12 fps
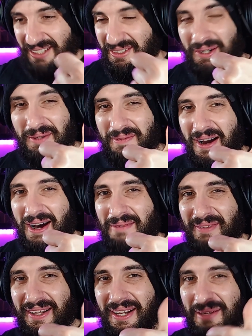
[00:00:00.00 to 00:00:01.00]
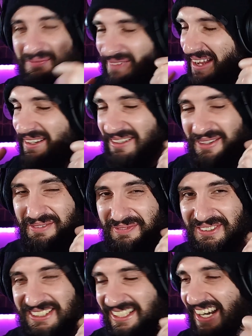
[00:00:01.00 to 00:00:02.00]
No problem. Thank you
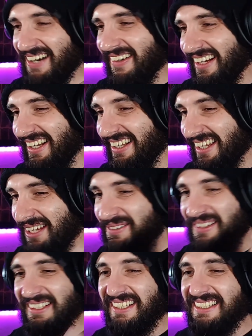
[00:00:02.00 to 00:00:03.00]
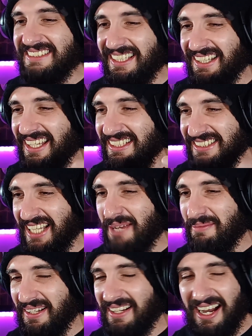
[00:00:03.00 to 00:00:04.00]
for sharing. He really doesn't like
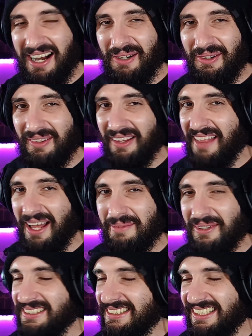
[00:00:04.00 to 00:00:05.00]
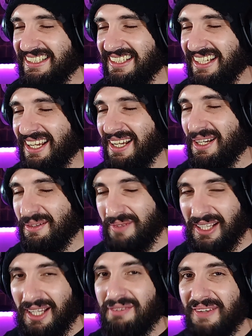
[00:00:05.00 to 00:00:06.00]
Simon Cowell that much. He
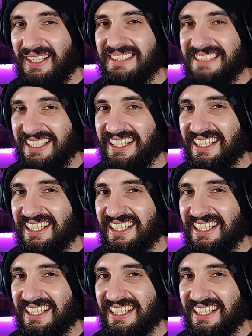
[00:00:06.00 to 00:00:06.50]
really thinks he